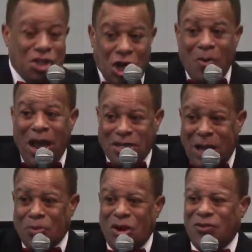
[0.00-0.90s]
Jeremiah
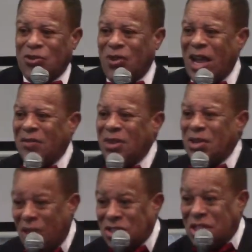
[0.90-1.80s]
chapter 1 verse 5.
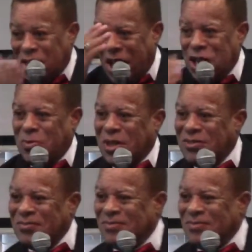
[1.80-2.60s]
That's the engagement.